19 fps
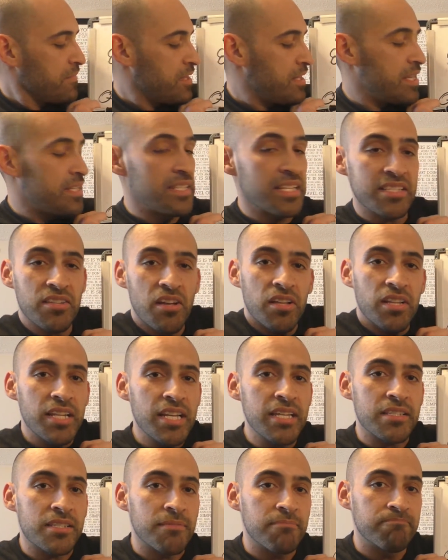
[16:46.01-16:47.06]
And that's all it
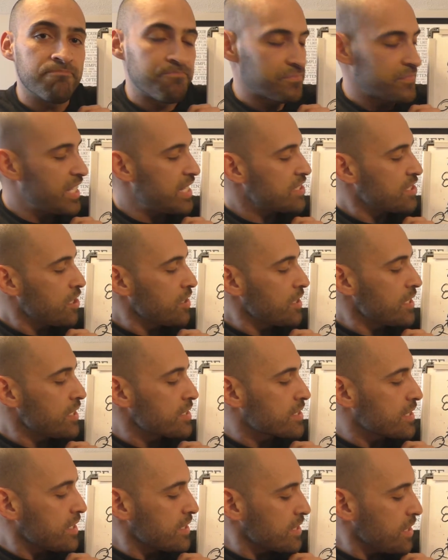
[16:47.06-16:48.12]
is. That's all it is,
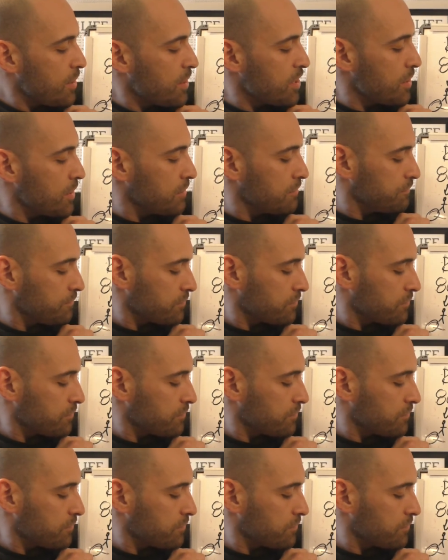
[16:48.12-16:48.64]
and that's how I do it.